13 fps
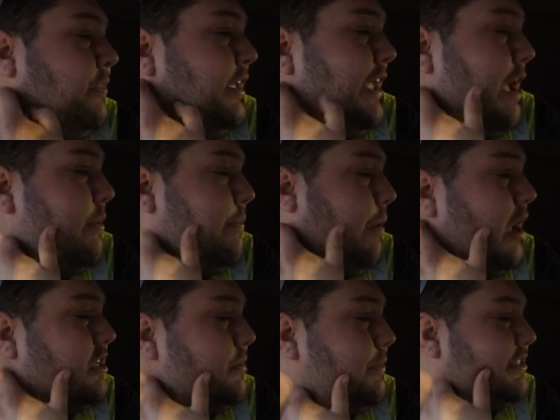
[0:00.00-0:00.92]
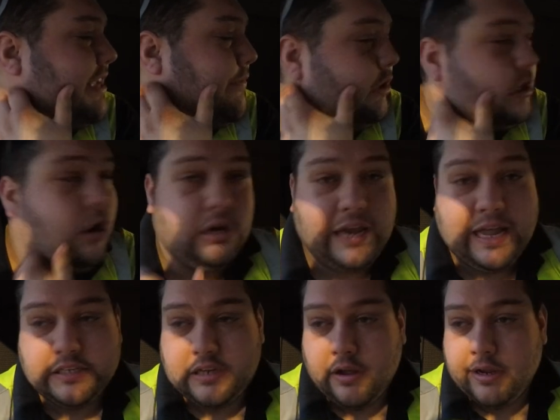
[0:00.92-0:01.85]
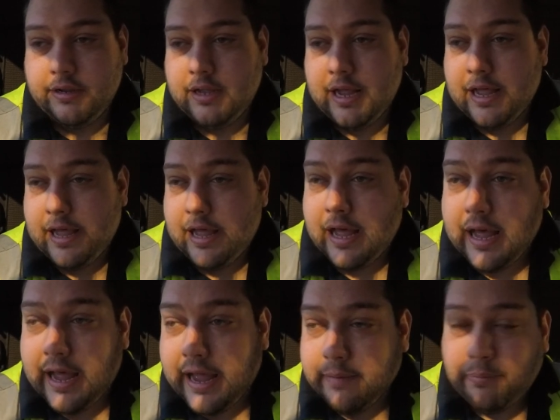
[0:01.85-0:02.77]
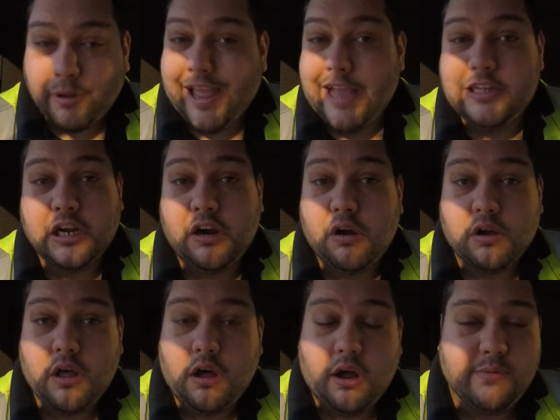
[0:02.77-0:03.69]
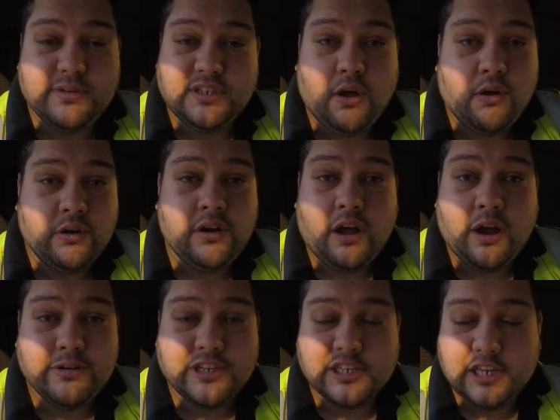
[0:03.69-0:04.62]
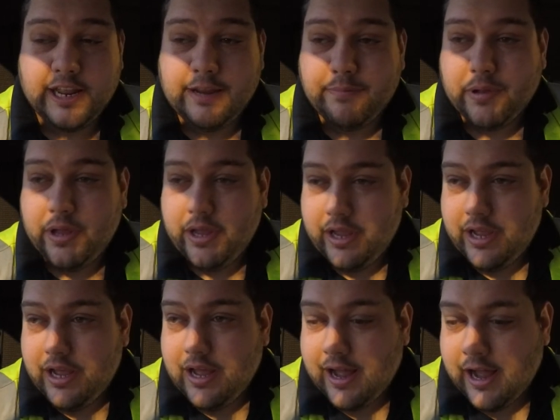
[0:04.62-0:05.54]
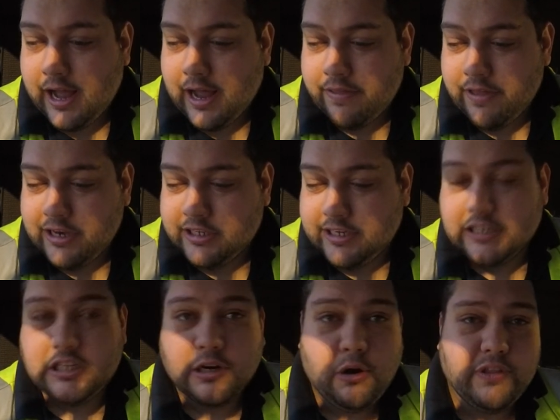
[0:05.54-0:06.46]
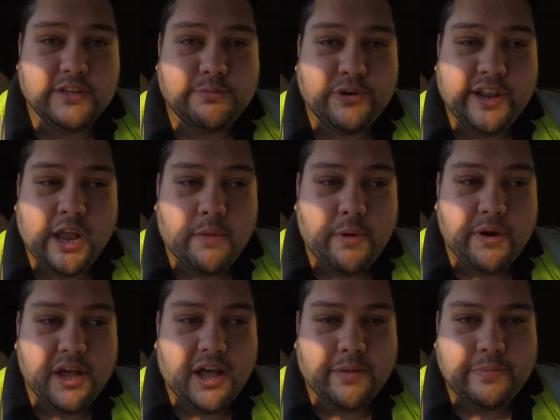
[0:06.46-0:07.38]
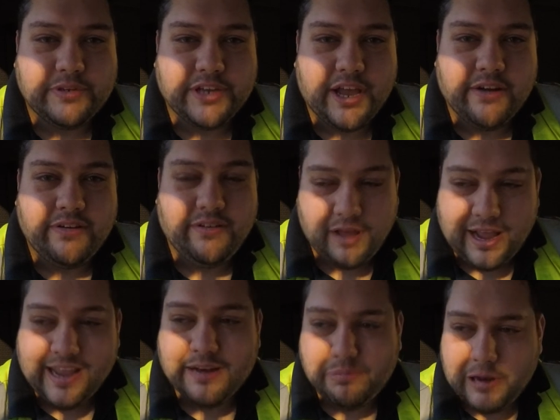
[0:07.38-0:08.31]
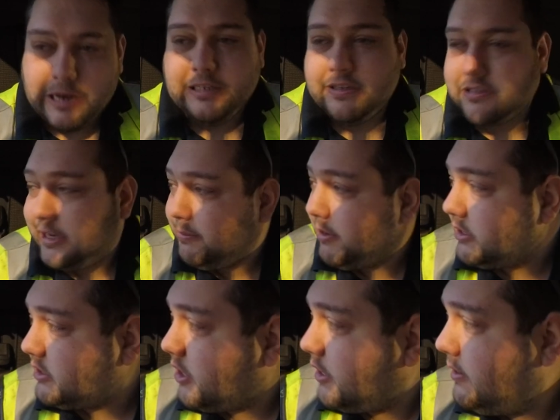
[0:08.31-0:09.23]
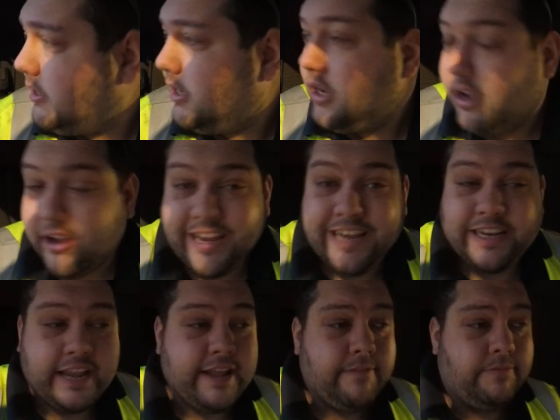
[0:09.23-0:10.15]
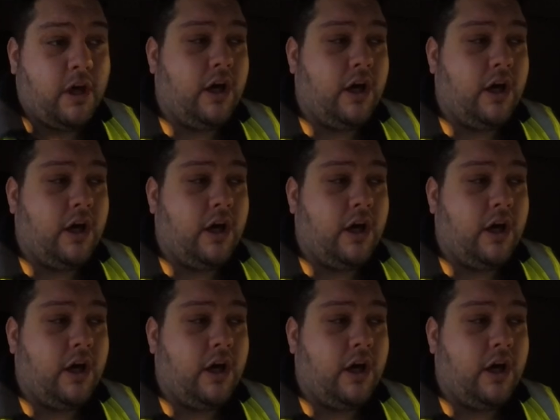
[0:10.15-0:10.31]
Yeah, we parked up at 7 o'clock last night and by 8 o'clock I was gone, I was asleep. And then 6 o'clock this morning I woke up, so I had plenty of sleep last night. I needed it.